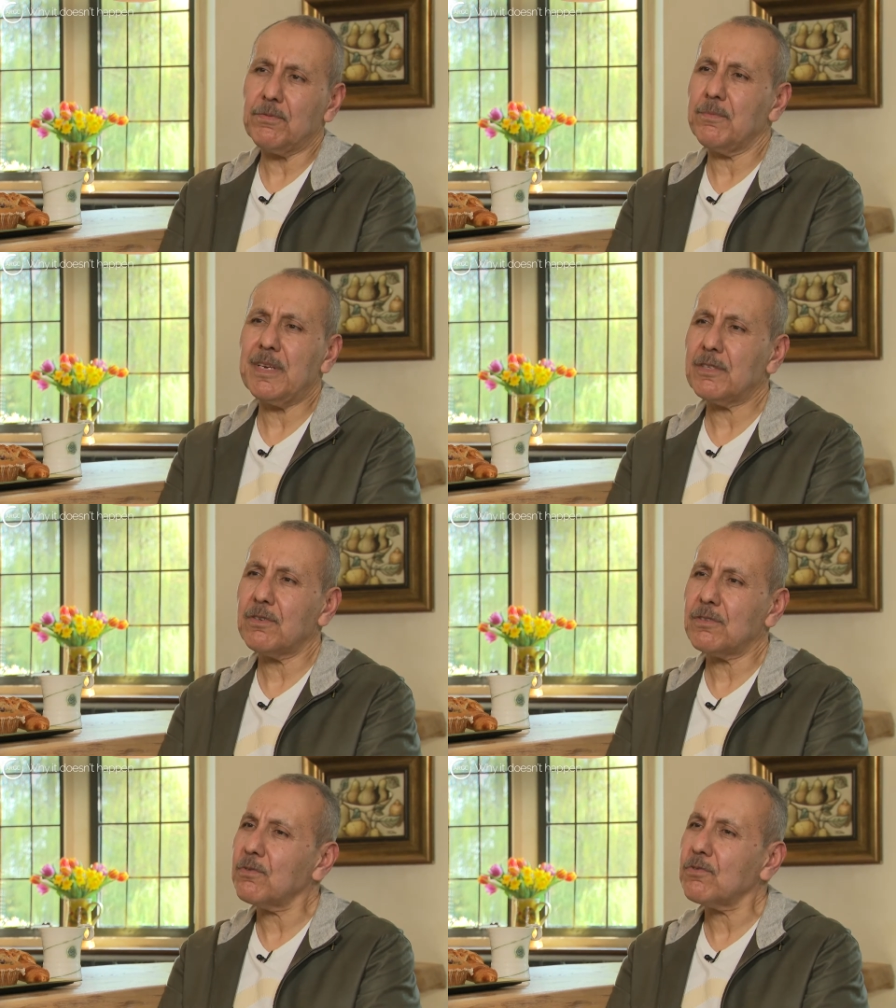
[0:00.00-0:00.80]

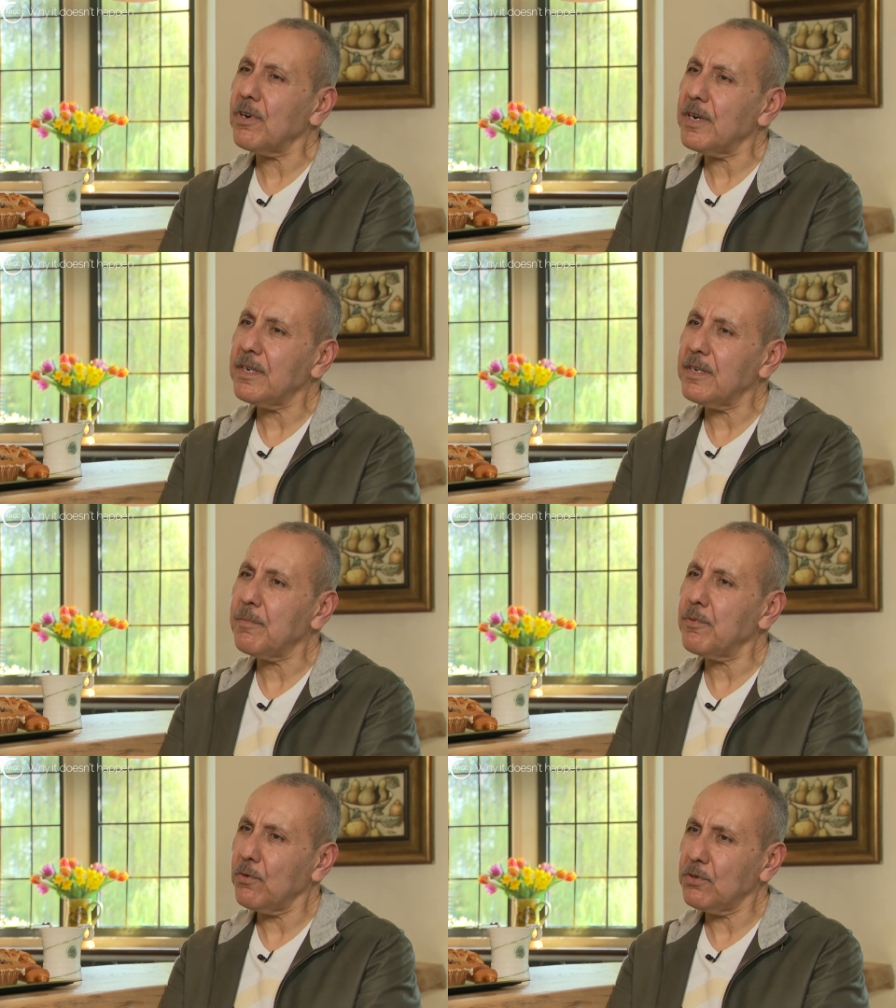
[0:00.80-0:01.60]
methods to try and
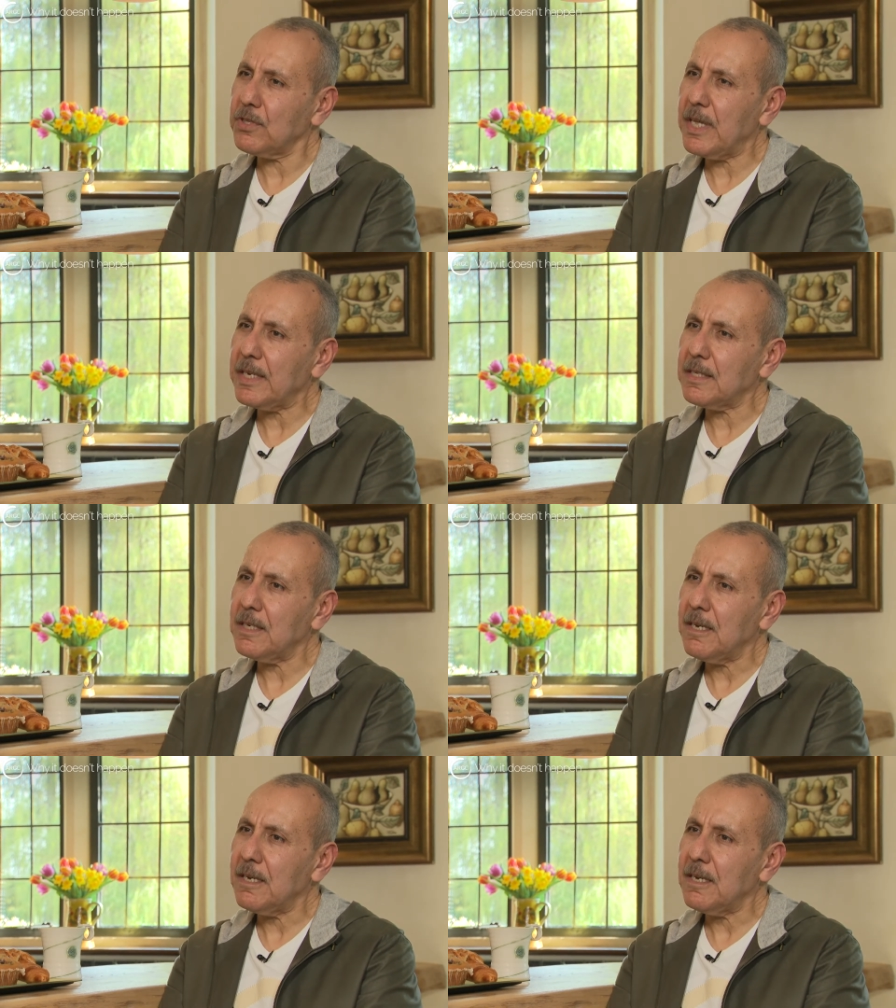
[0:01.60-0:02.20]
approach that.